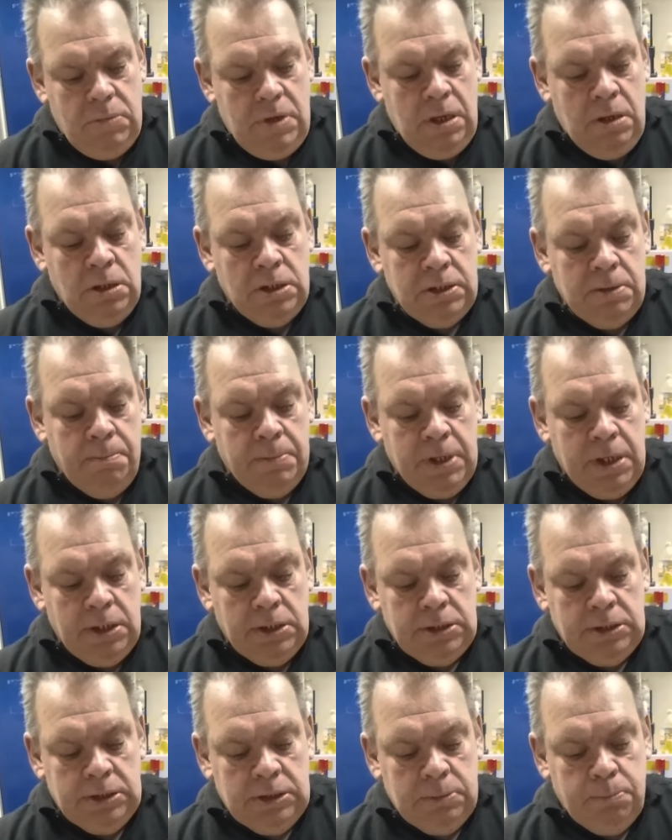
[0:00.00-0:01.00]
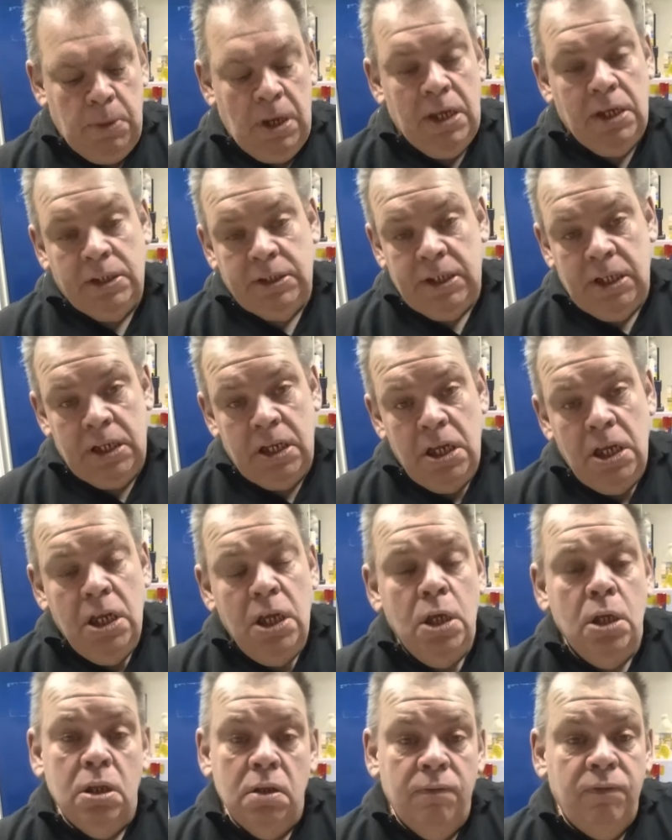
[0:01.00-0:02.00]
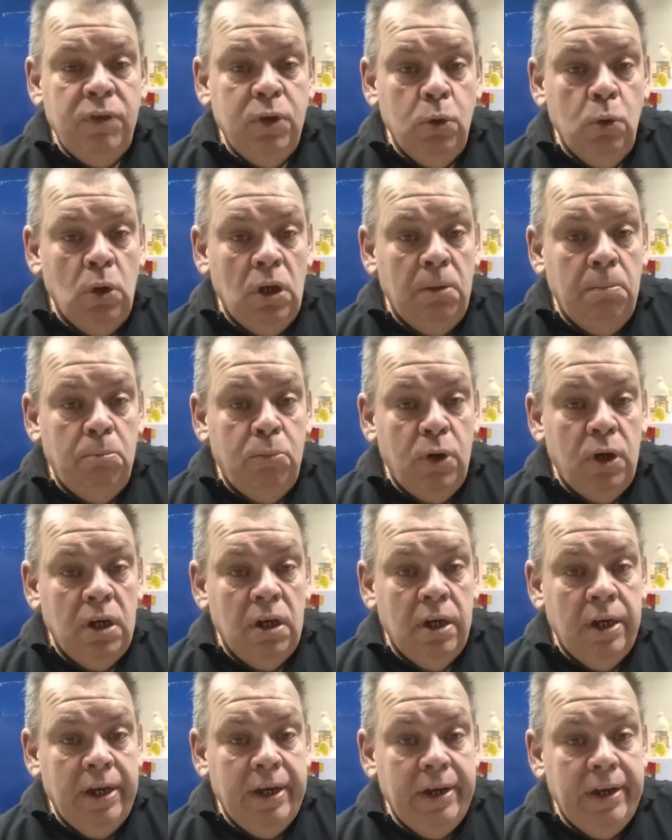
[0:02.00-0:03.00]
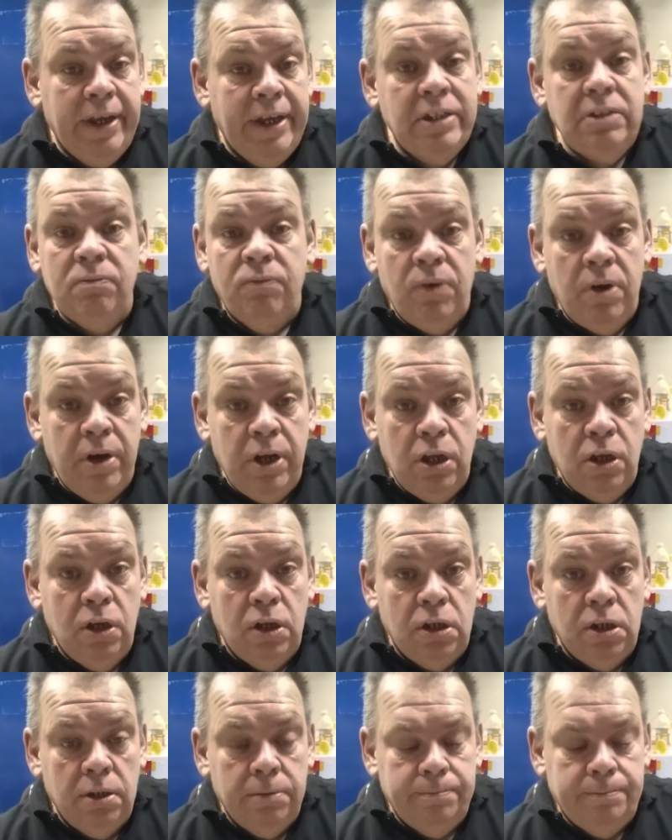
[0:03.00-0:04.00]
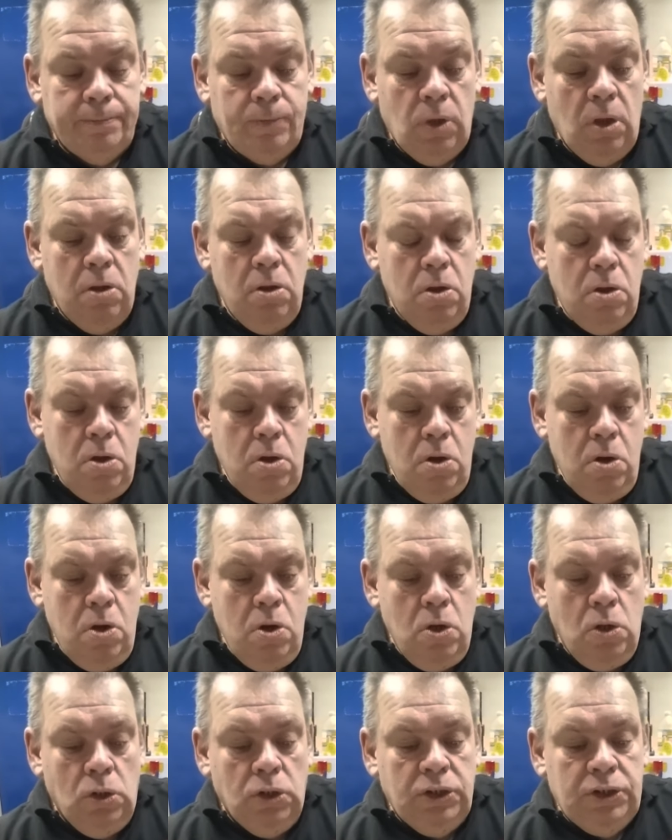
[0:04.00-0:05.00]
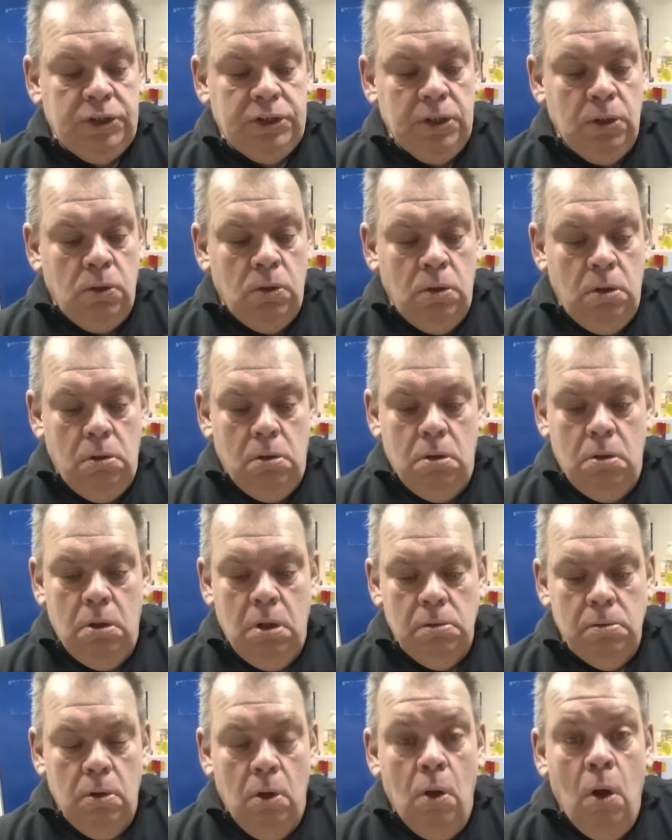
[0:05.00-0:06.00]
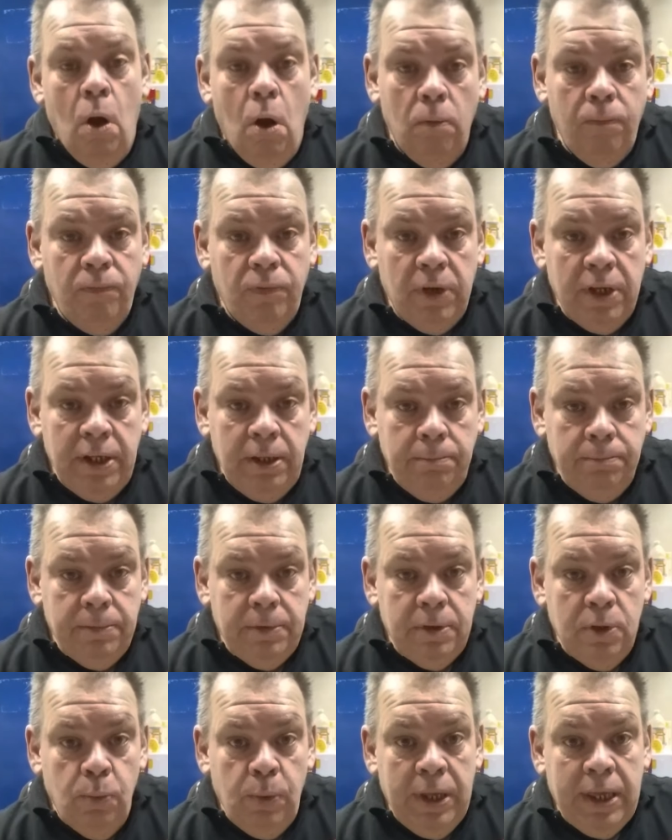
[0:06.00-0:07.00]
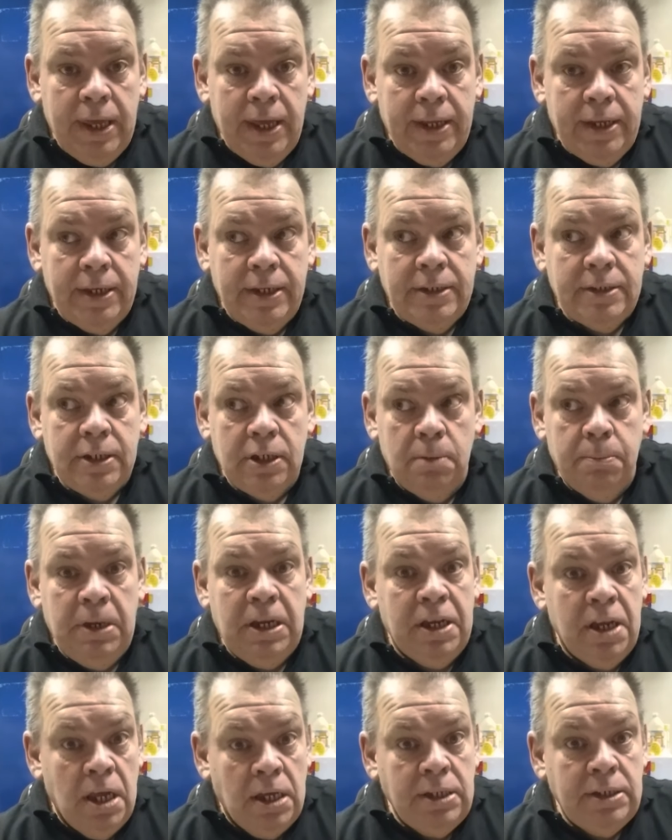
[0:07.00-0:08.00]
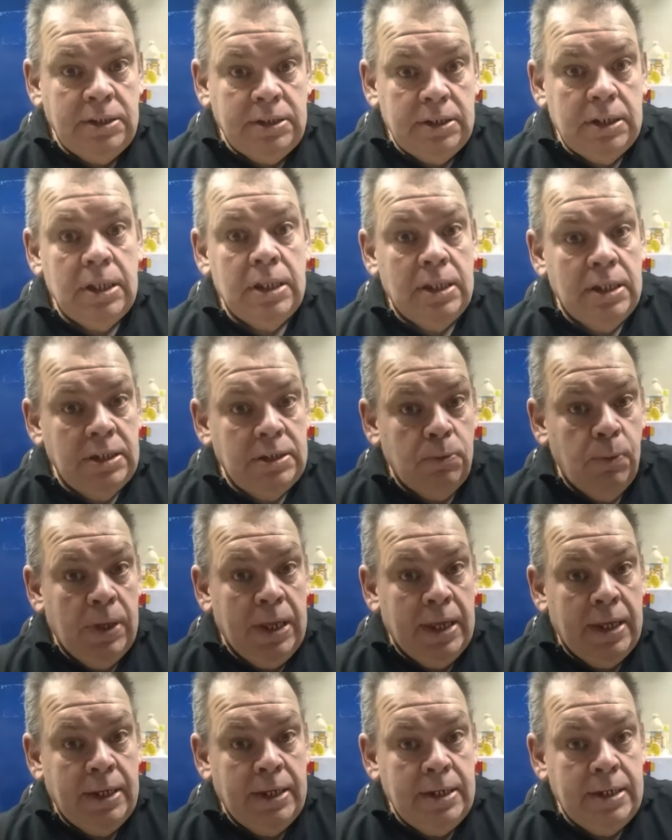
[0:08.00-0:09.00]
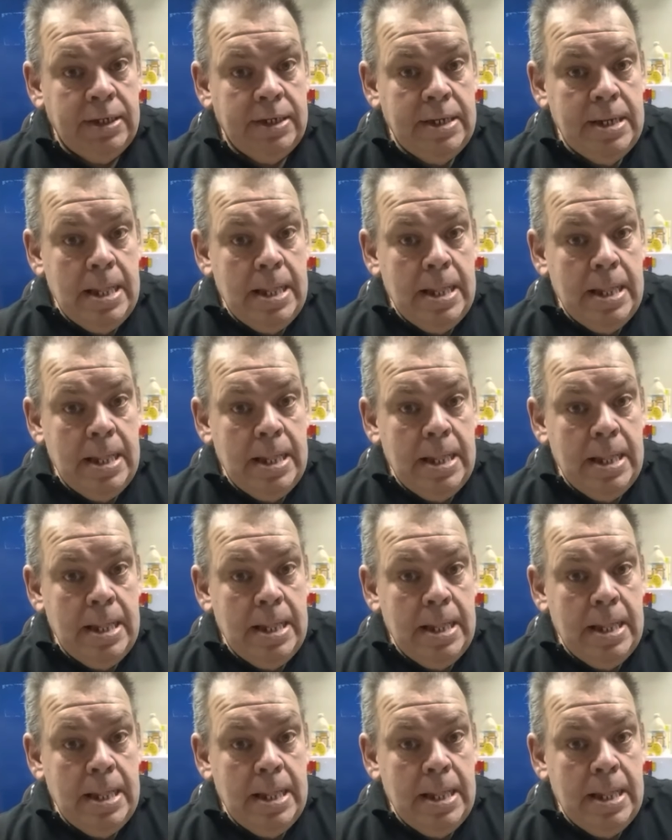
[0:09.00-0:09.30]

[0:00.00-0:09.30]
in some cases. But like I said, the fuel in Britain isn't very good. So hopefully the weekend is going to be nice this weekend.